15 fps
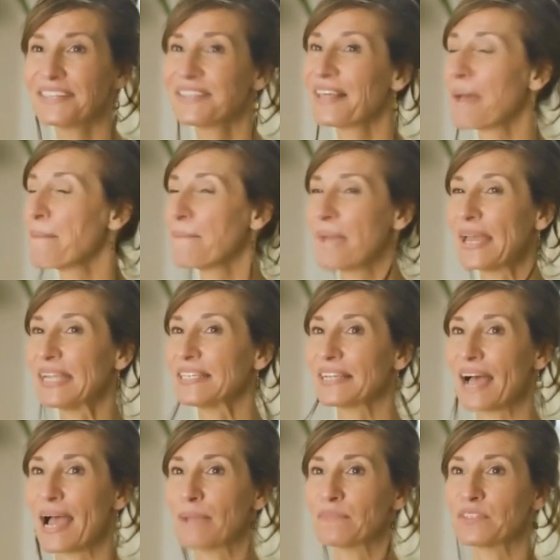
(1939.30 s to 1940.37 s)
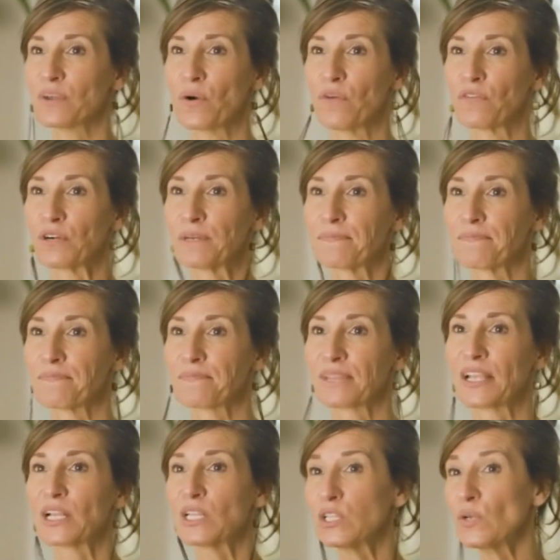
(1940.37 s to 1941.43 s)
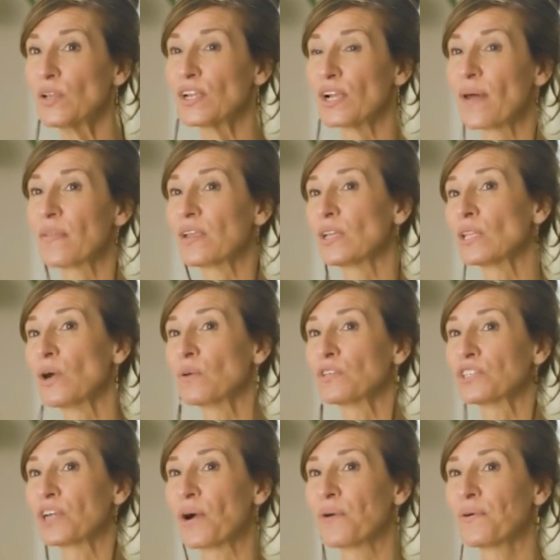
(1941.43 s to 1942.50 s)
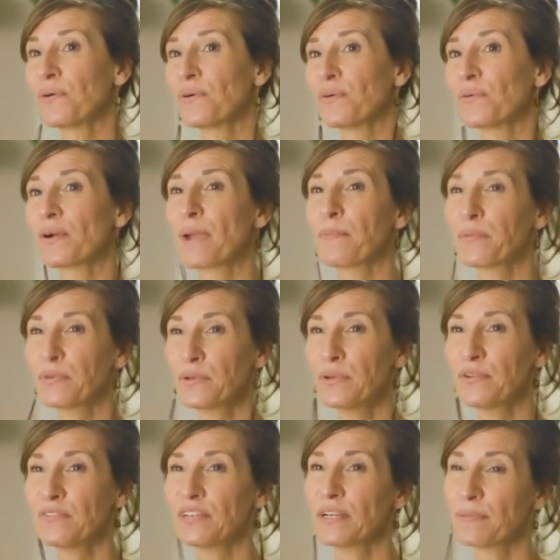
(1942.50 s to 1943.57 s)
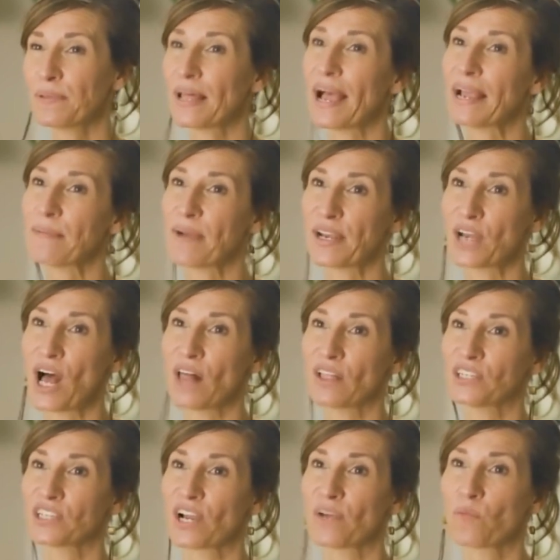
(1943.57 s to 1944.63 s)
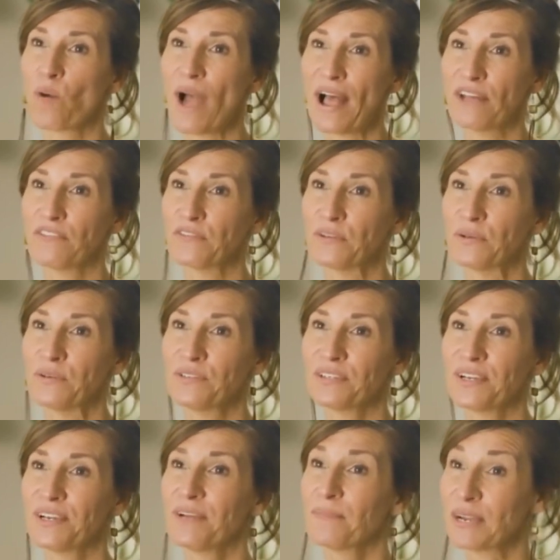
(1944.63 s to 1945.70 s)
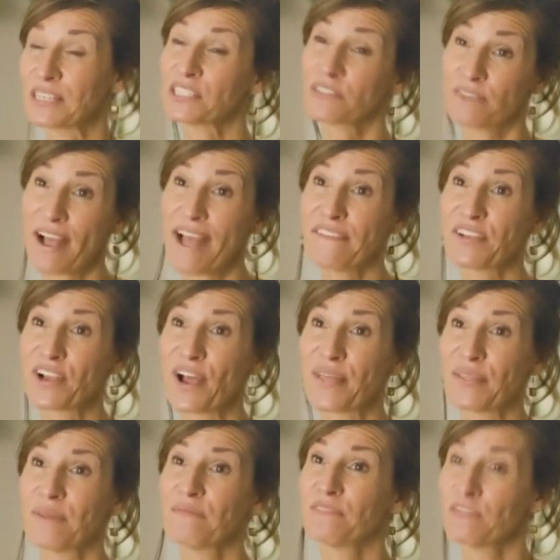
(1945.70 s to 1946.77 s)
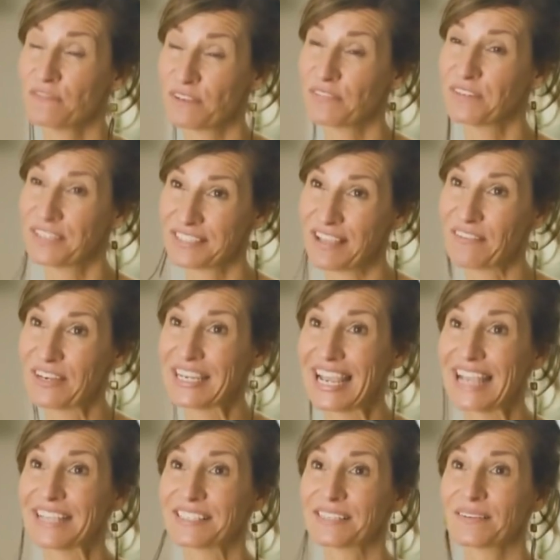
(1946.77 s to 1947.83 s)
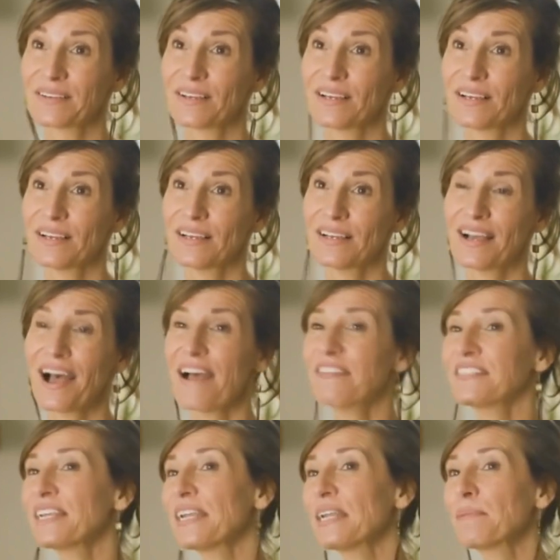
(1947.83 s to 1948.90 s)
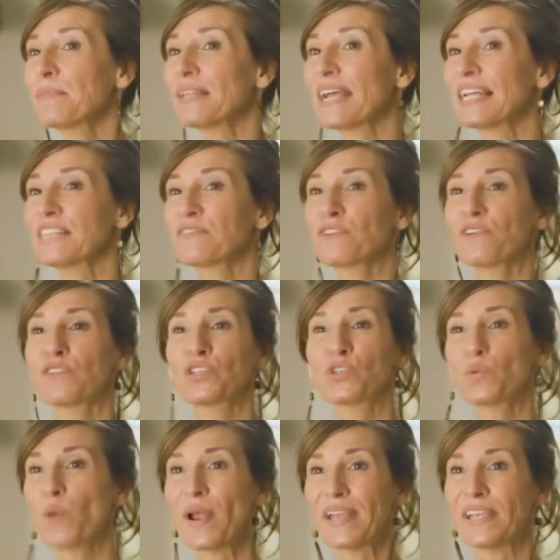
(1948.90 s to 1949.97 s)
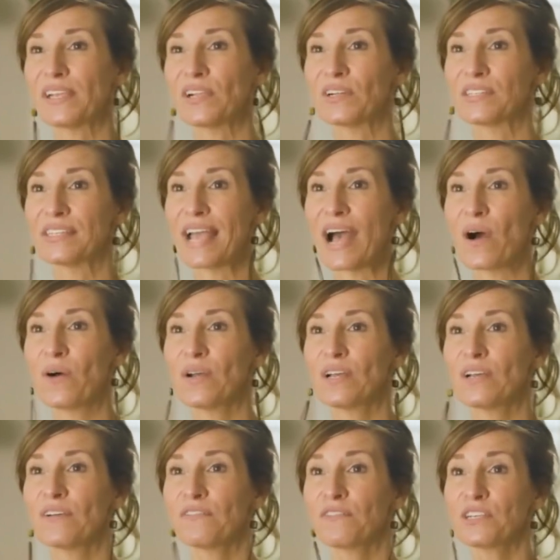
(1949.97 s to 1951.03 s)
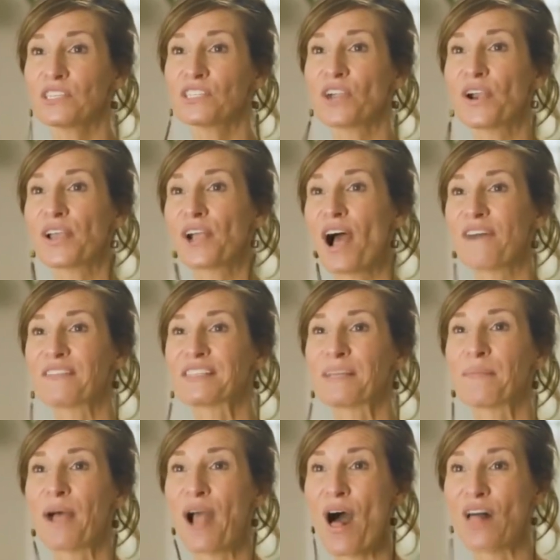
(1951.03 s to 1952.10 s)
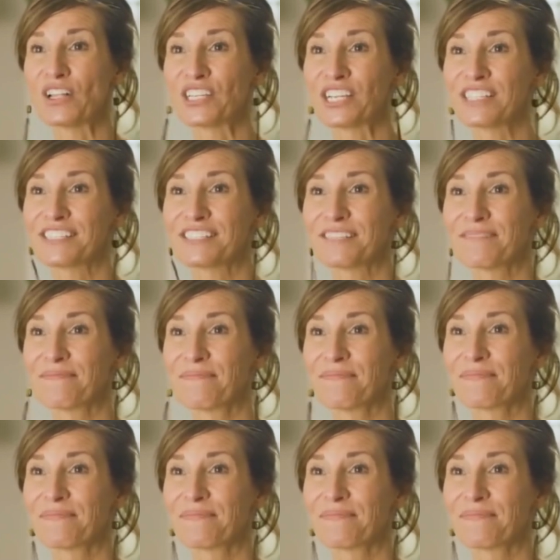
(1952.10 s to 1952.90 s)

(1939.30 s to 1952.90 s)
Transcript: I did that many times over, including on the Alone show, where I proved and applied my knowledge on wild foods by surviving on them for fifty-seven days. I've studied plants for over twenty years now, first starting off as a biologist.